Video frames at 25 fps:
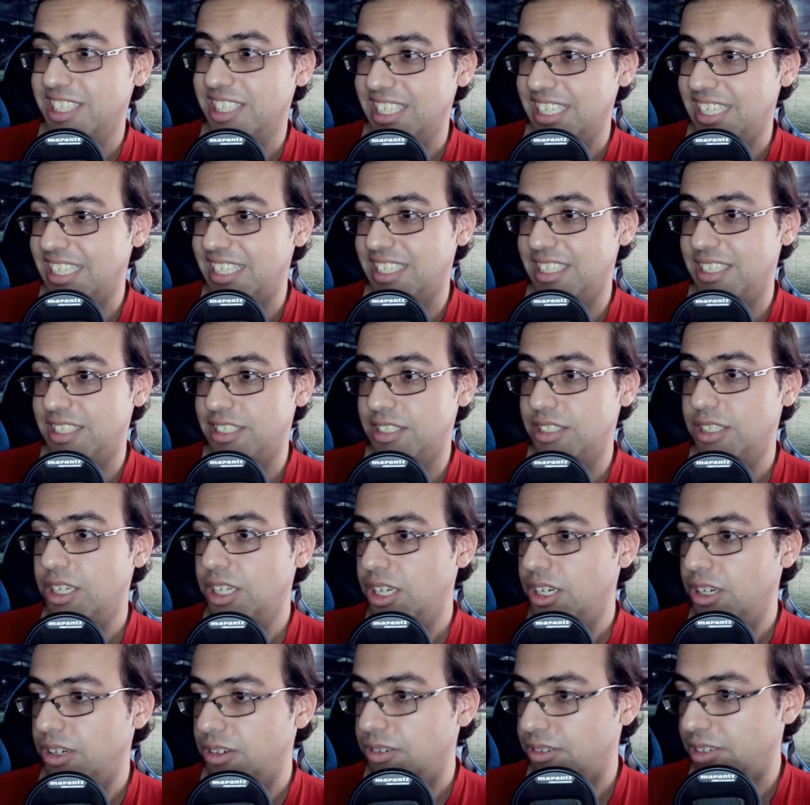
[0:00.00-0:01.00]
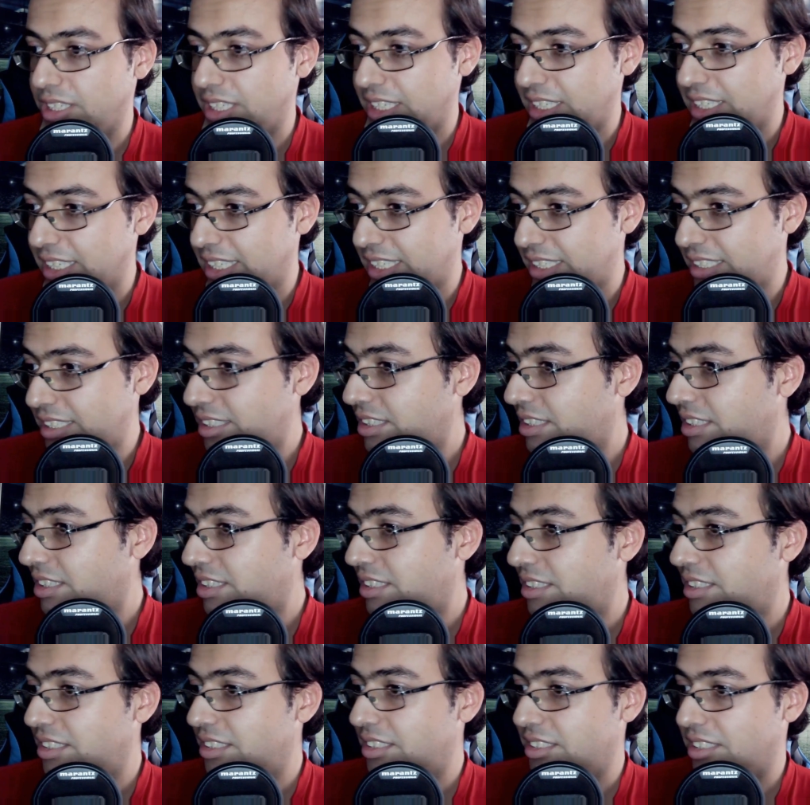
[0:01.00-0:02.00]
It is really good.
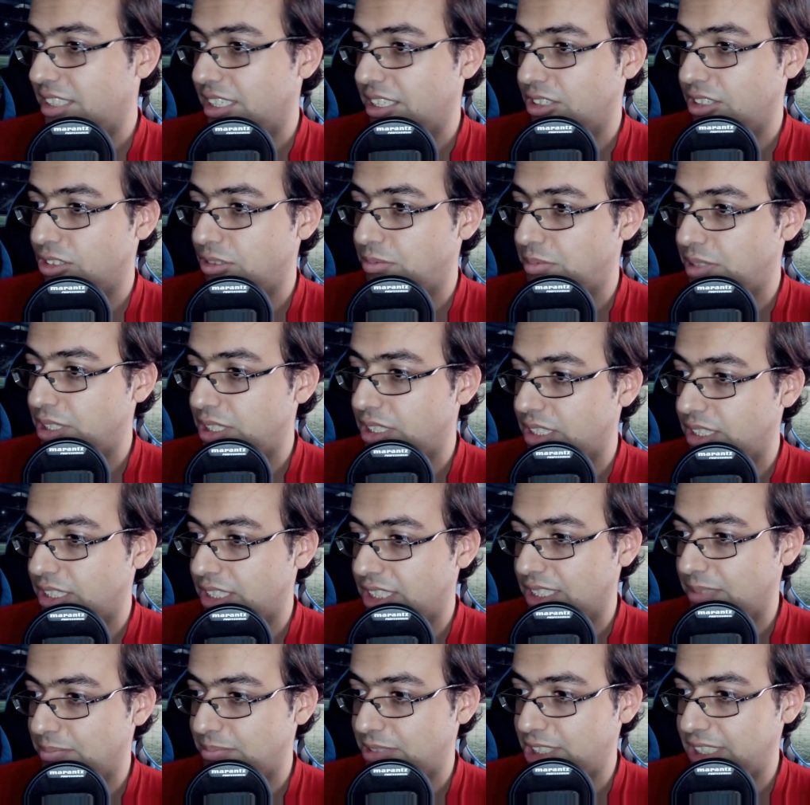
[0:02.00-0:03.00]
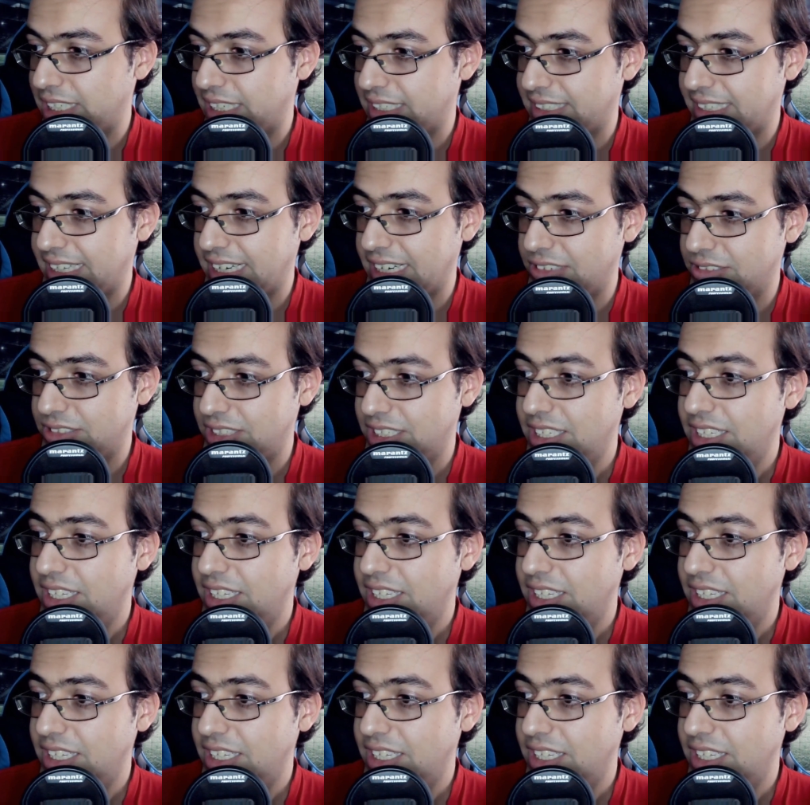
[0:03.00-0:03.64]
So I hope you can come check that out.